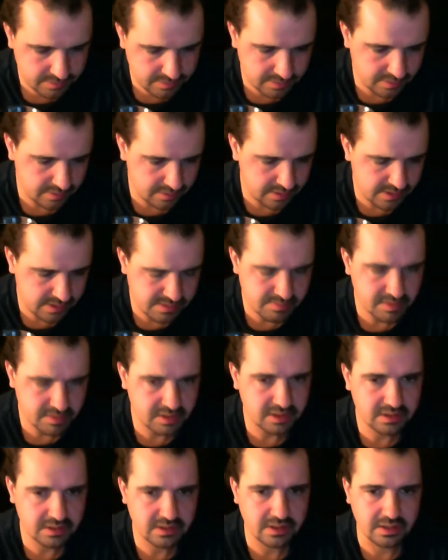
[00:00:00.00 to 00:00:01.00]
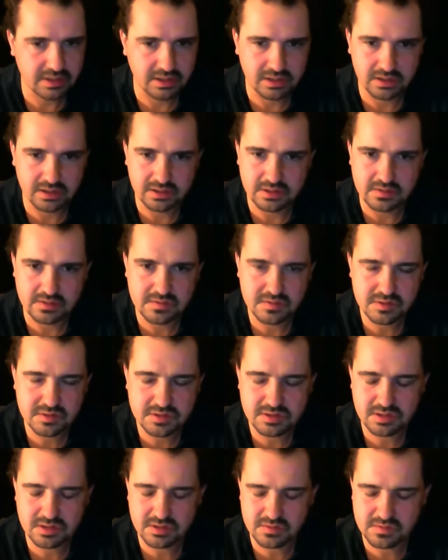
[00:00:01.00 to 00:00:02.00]
that's about it. Like uh,
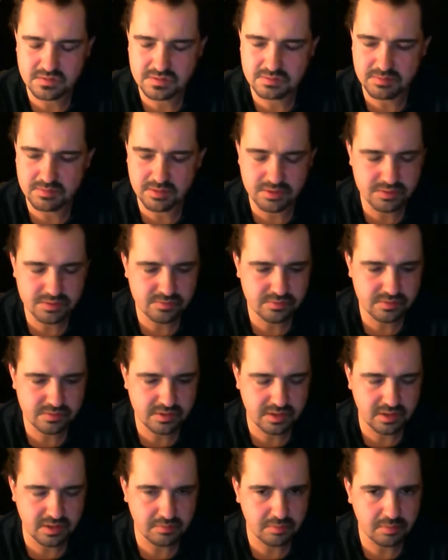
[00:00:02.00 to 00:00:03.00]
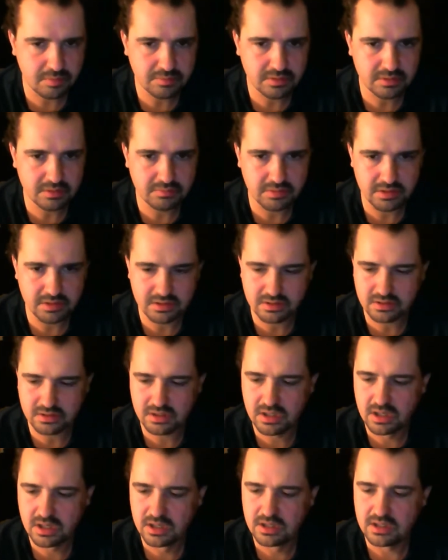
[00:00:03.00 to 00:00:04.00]
it's it smells like a pumpkin beer.
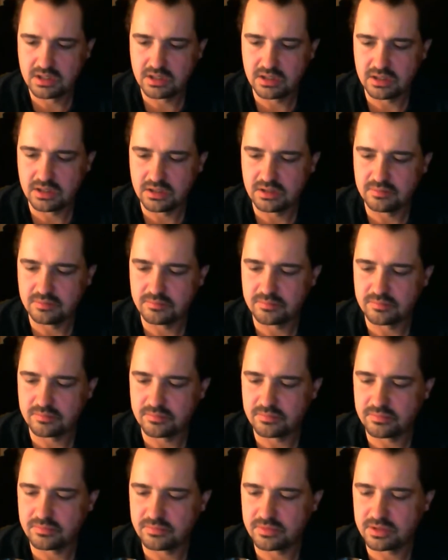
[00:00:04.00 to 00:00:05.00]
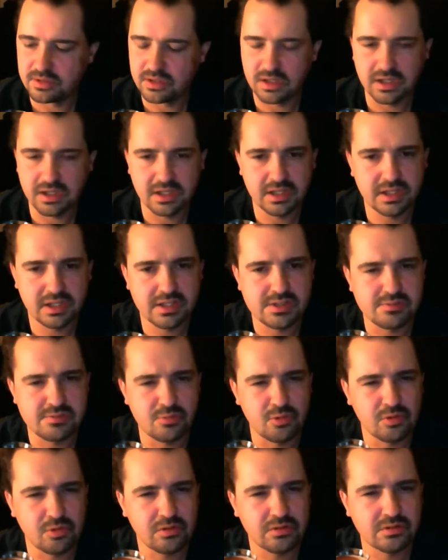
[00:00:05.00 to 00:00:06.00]
Um, it kind of has
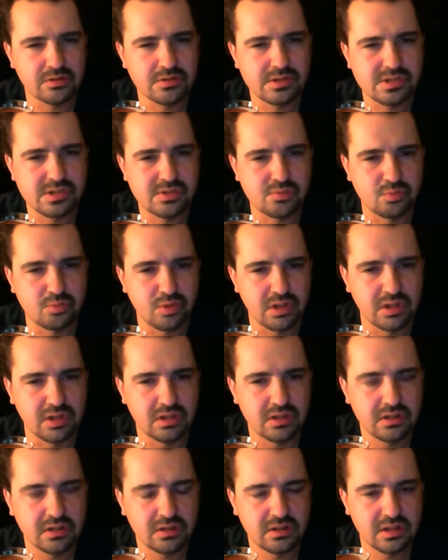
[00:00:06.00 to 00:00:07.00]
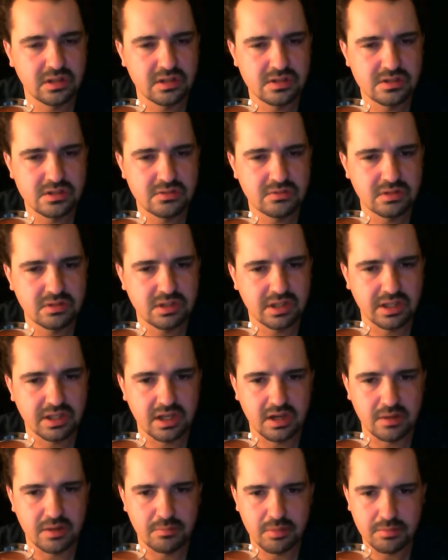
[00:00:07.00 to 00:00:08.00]
more sweet hints to it, like
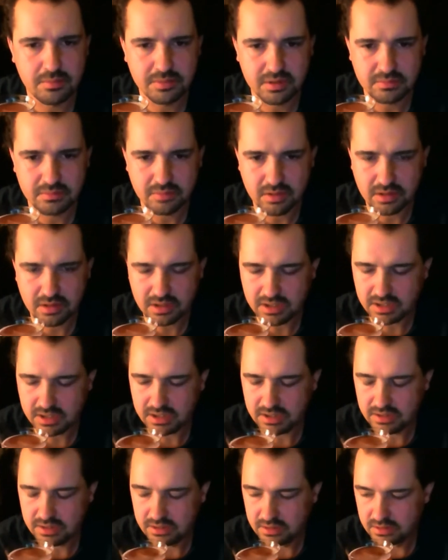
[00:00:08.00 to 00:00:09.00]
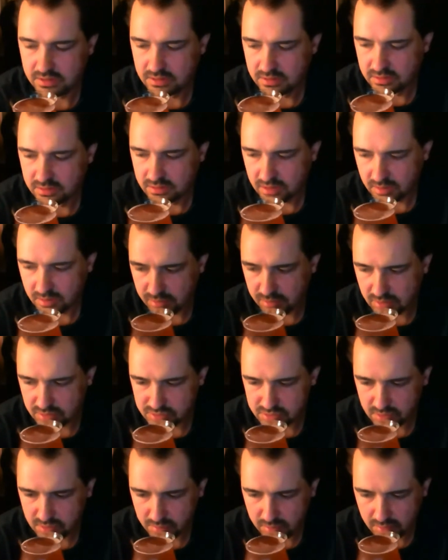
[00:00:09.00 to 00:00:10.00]
a pumpkin pie, opposed
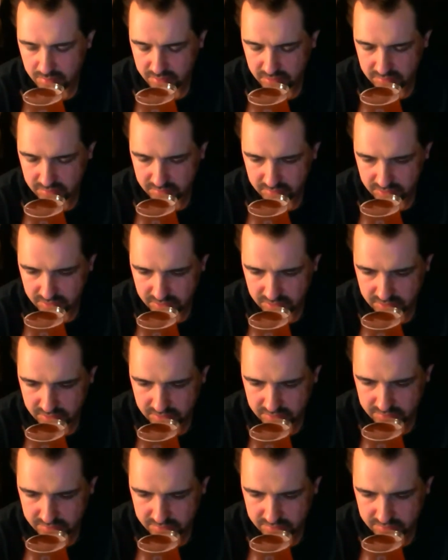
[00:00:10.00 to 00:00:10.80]
to a pumpkin beer.